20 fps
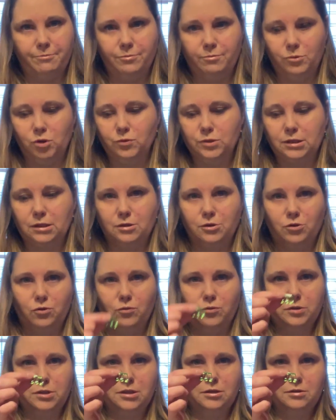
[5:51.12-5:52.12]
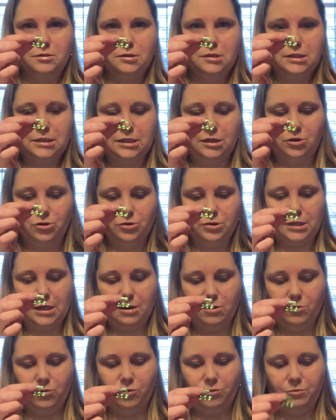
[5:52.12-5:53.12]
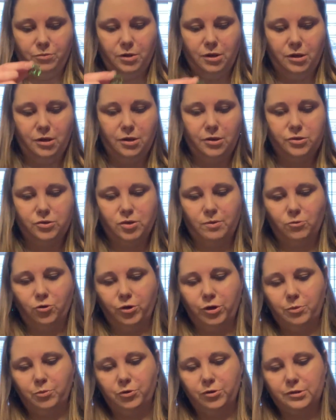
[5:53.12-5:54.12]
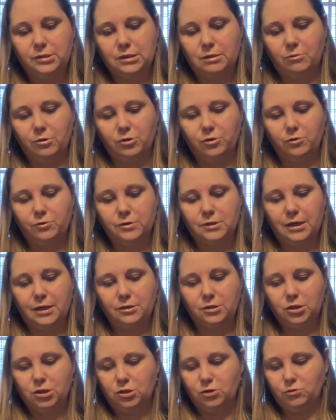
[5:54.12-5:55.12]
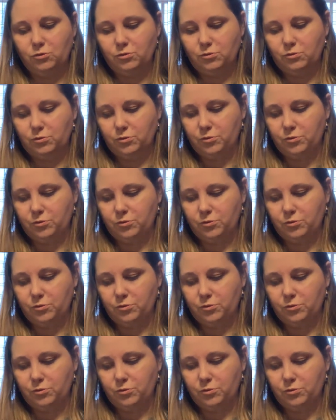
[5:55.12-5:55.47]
music note stickers at home. So I'm going to put some of those on too.